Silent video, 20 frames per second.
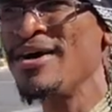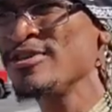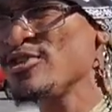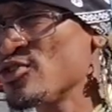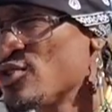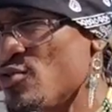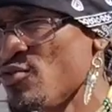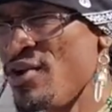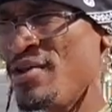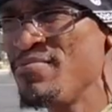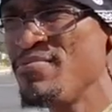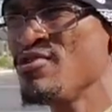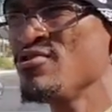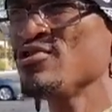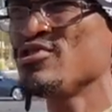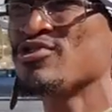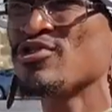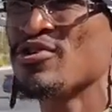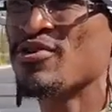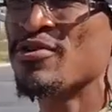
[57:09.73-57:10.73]
apostles, and great
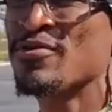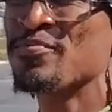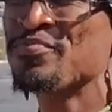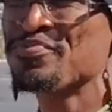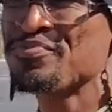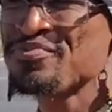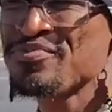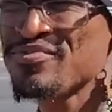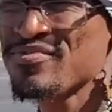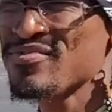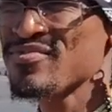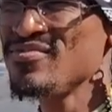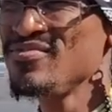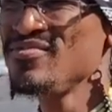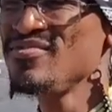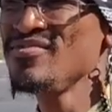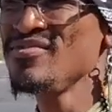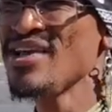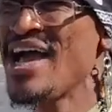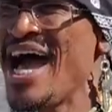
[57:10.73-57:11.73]
millstone.
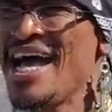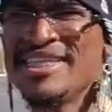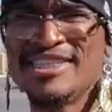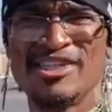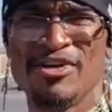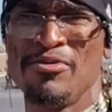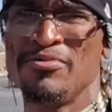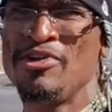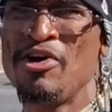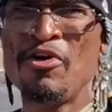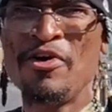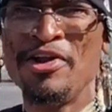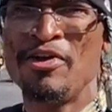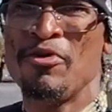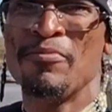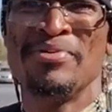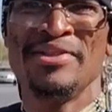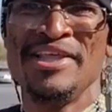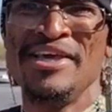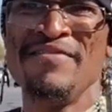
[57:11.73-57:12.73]
I still know and
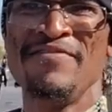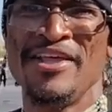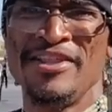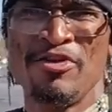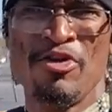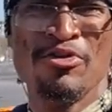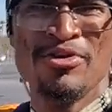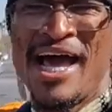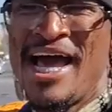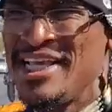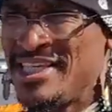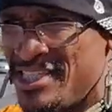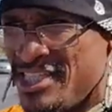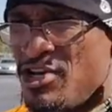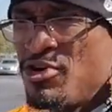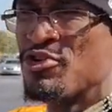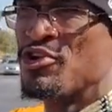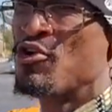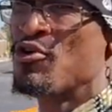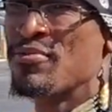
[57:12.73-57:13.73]
don't believe that those I
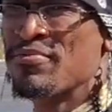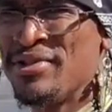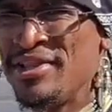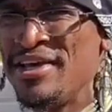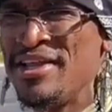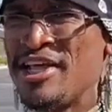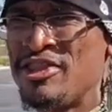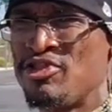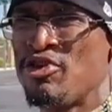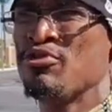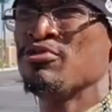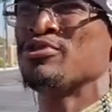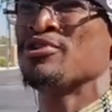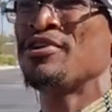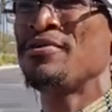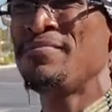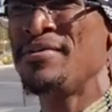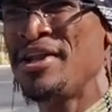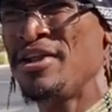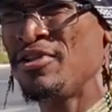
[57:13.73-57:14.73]
still know and believe that those
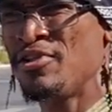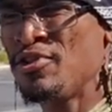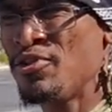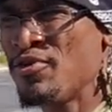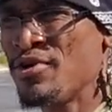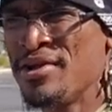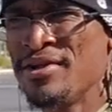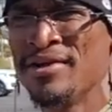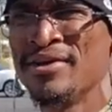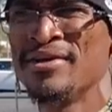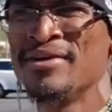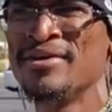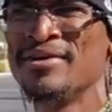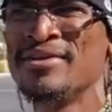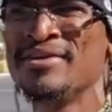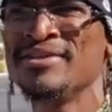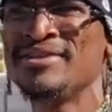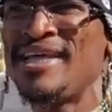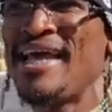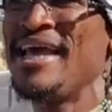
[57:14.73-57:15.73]
are the men of the
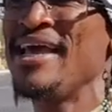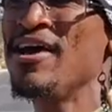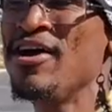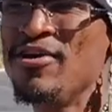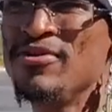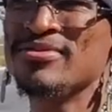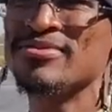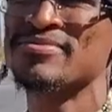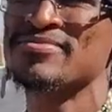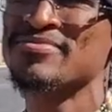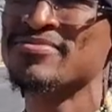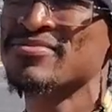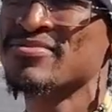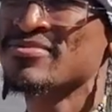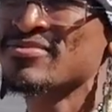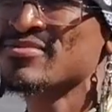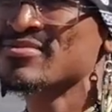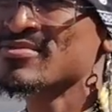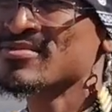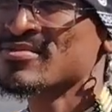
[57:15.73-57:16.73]
Lord. The hell?
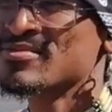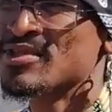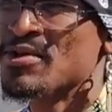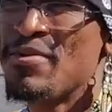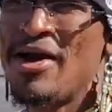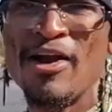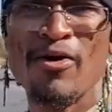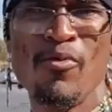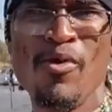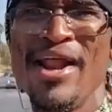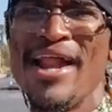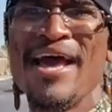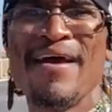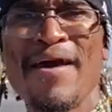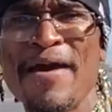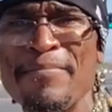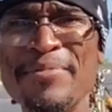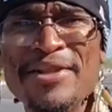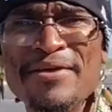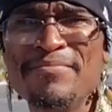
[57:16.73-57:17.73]
No matter what
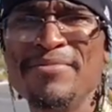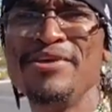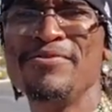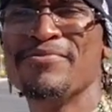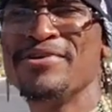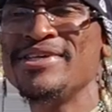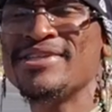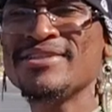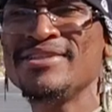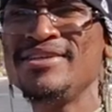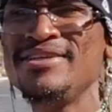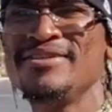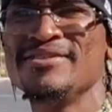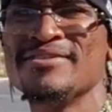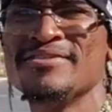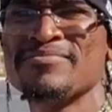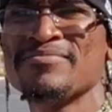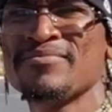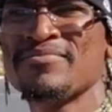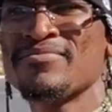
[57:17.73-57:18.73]
happened to me recently,
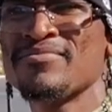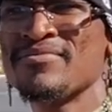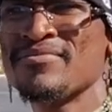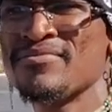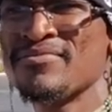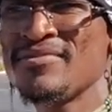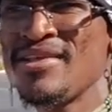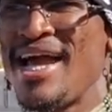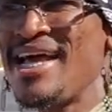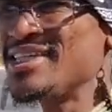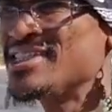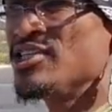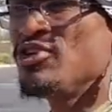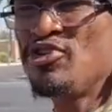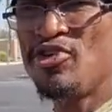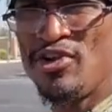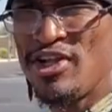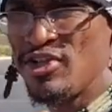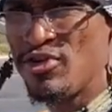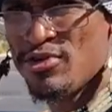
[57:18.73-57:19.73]
I
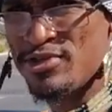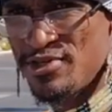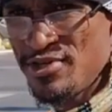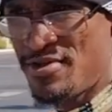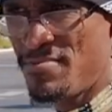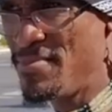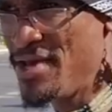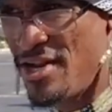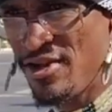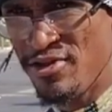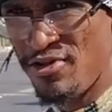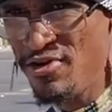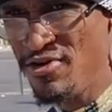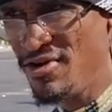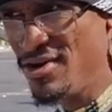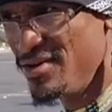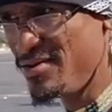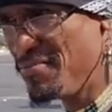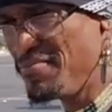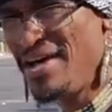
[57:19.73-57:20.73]
still know that those are the men of the
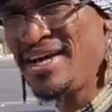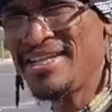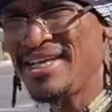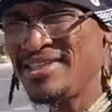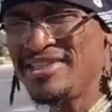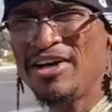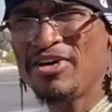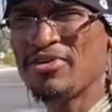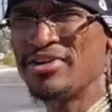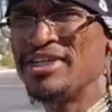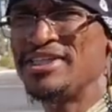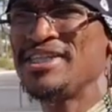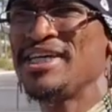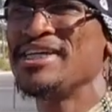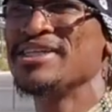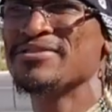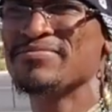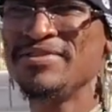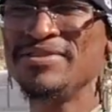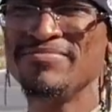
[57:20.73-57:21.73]
Lord. Not, that's not going to
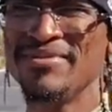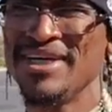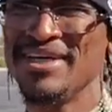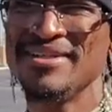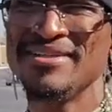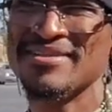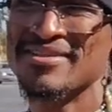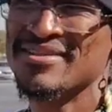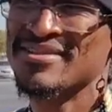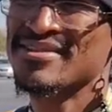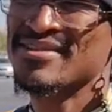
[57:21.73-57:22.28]
change me, man.